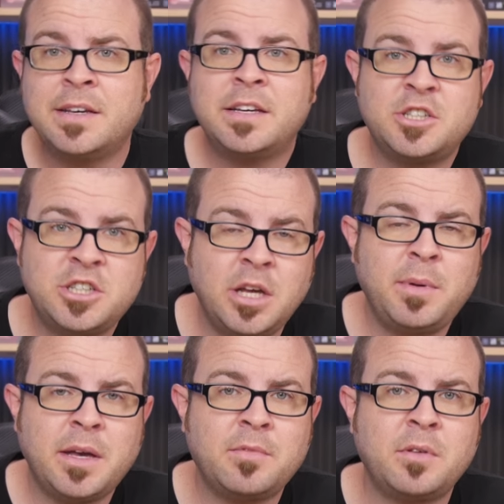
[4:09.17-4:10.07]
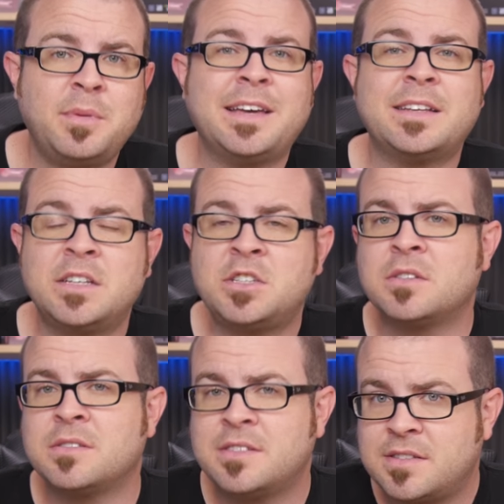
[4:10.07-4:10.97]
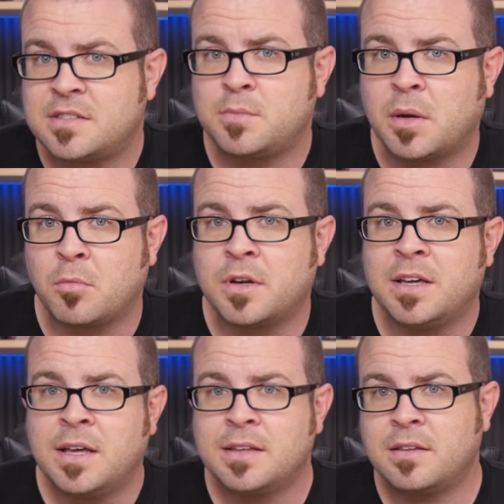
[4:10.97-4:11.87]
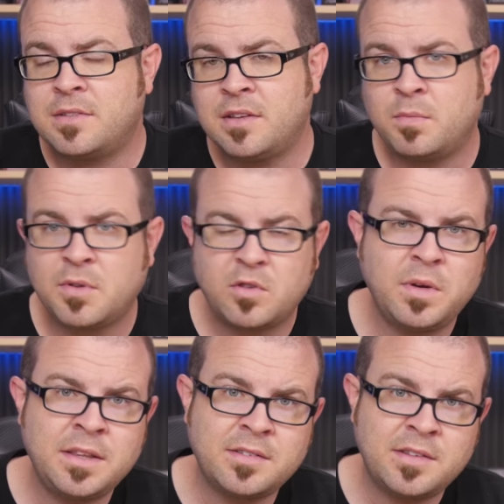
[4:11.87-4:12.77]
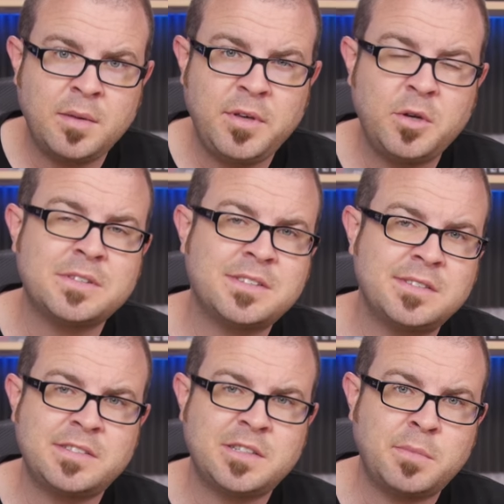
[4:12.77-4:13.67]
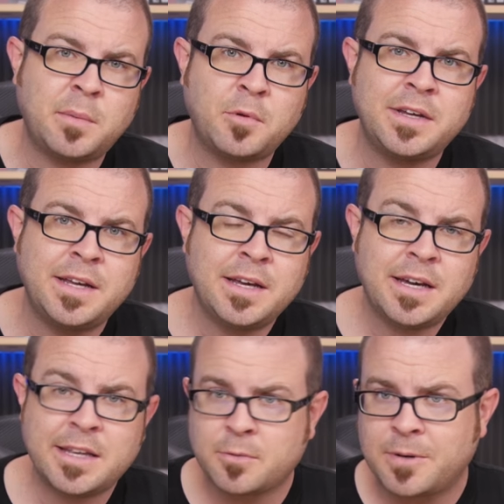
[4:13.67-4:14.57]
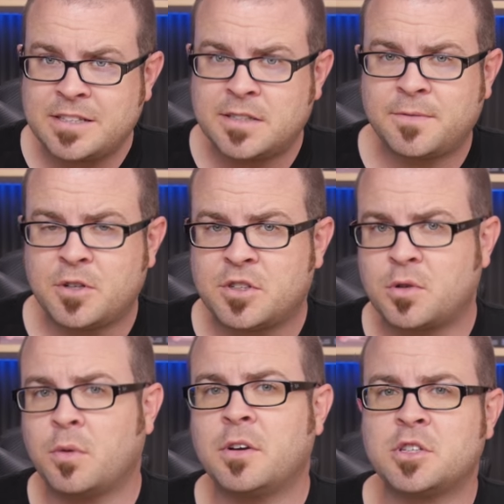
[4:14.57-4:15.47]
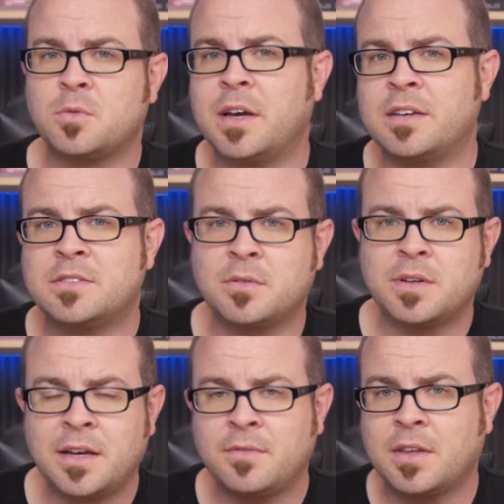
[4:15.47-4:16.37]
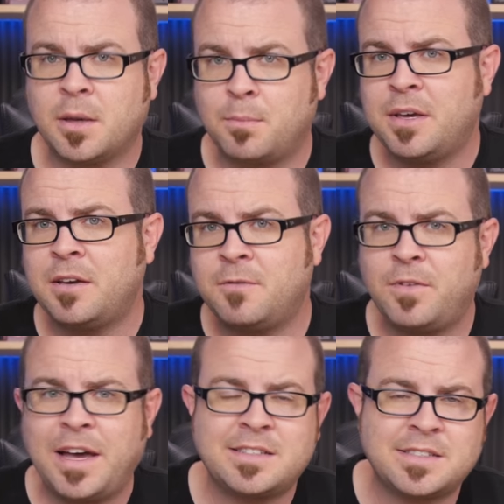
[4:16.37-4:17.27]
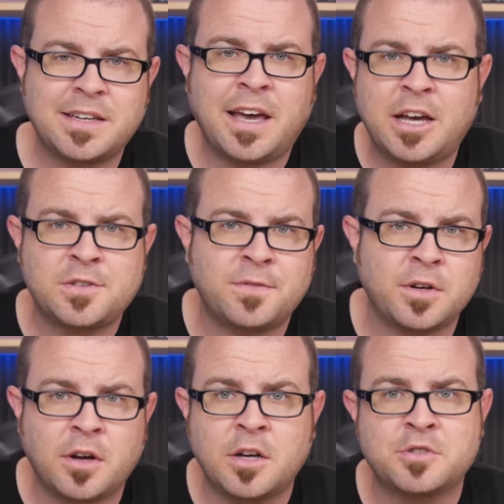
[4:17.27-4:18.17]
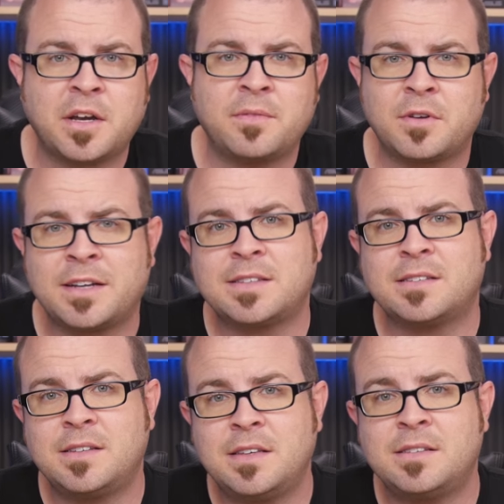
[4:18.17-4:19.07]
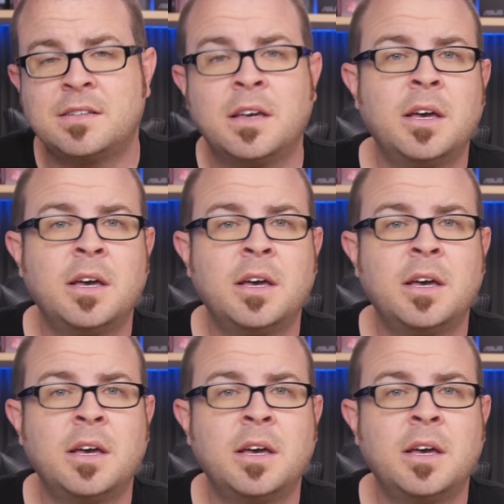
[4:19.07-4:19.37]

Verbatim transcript: It's shaping up to be additional system memory that sits between the C P U and system memory and the rest of your storage array, so kind of like a big fast cache for your hard drives or S S Ds,